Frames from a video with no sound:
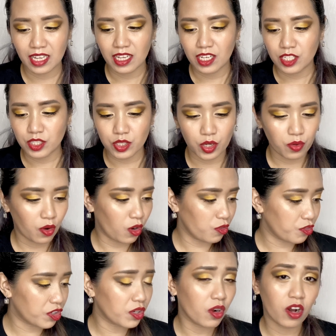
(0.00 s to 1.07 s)
So
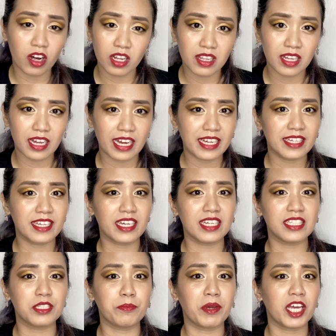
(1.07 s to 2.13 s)
overall, I
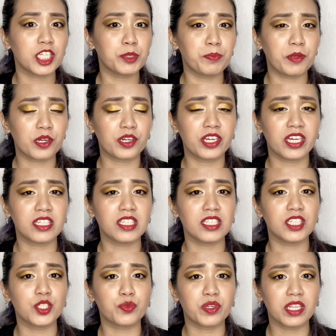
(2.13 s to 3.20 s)
guess my experience
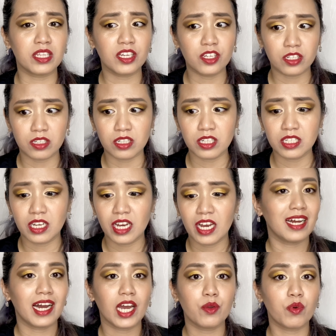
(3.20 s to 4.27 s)
is really good.
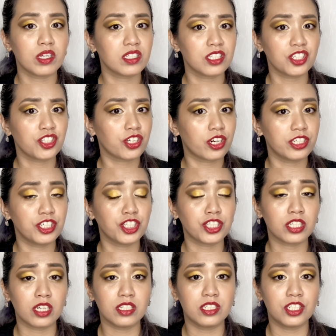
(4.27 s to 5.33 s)
I wasn't charged
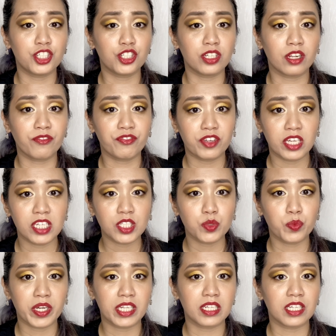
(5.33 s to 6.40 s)
additional fees
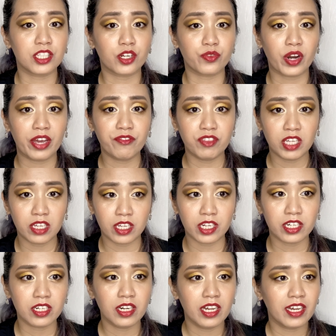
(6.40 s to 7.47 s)
when it arrived here,
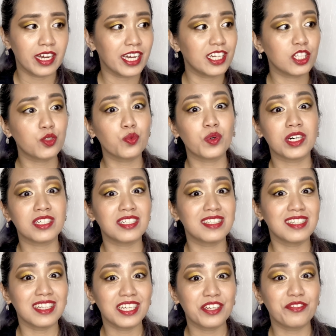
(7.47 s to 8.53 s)
and it was
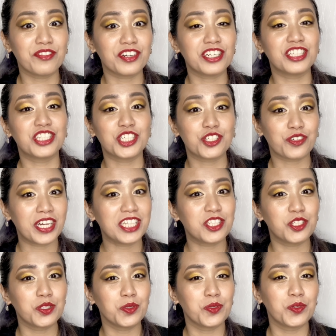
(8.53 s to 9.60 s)
delivered straight
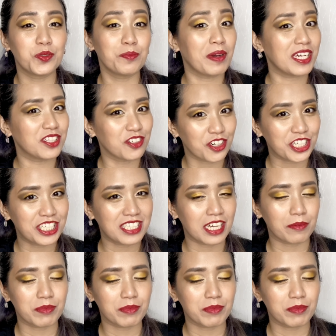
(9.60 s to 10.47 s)
to my doorstep.